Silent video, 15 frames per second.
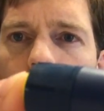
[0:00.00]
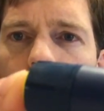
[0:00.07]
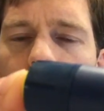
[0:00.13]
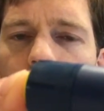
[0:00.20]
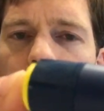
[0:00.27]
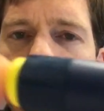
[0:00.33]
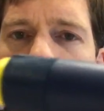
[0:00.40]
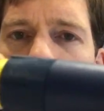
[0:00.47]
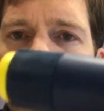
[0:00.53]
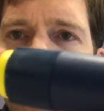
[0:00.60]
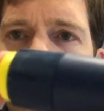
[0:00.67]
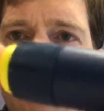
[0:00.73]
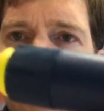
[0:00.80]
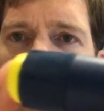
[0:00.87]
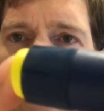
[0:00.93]
just that
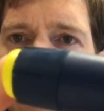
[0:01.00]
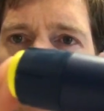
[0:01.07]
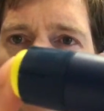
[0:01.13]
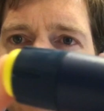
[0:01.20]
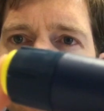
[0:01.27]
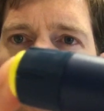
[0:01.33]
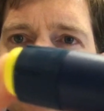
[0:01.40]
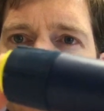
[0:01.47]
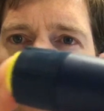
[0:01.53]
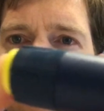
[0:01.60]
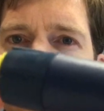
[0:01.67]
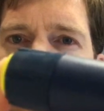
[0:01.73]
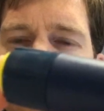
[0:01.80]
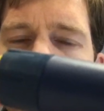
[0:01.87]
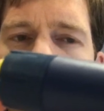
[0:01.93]
little thing here
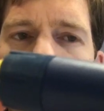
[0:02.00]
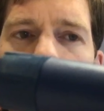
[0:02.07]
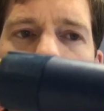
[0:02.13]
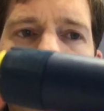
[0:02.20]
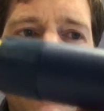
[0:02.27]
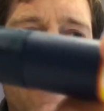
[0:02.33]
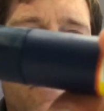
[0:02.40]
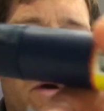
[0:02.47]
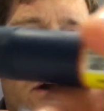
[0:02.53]
moves. The